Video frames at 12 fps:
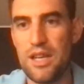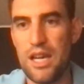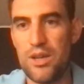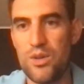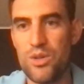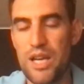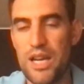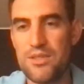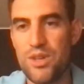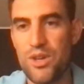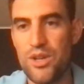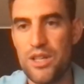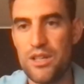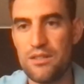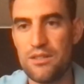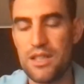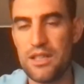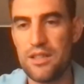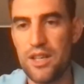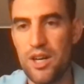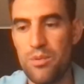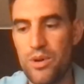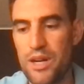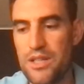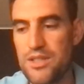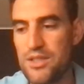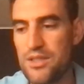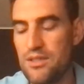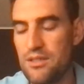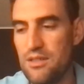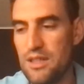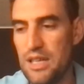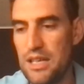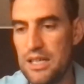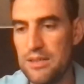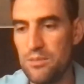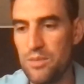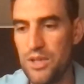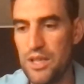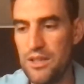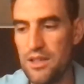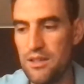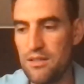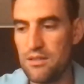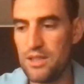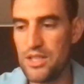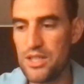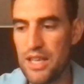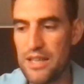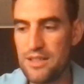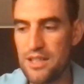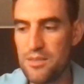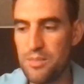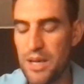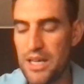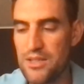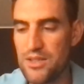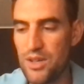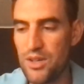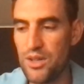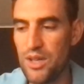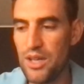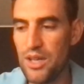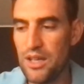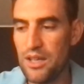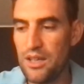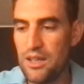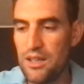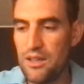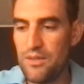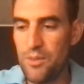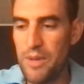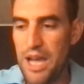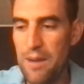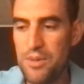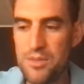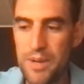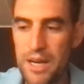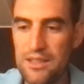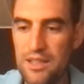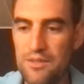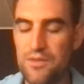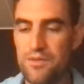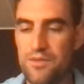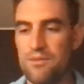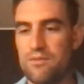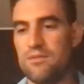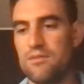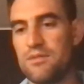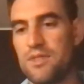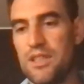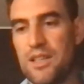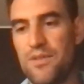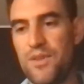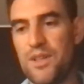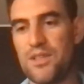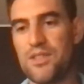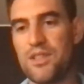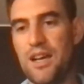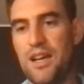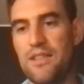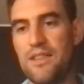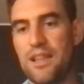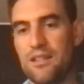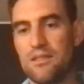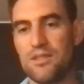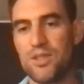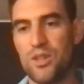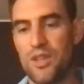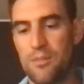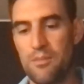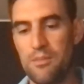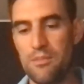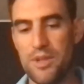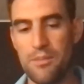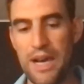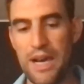good custodian that operates within the digital asset space. So from our perspective, the difference, I think sort of the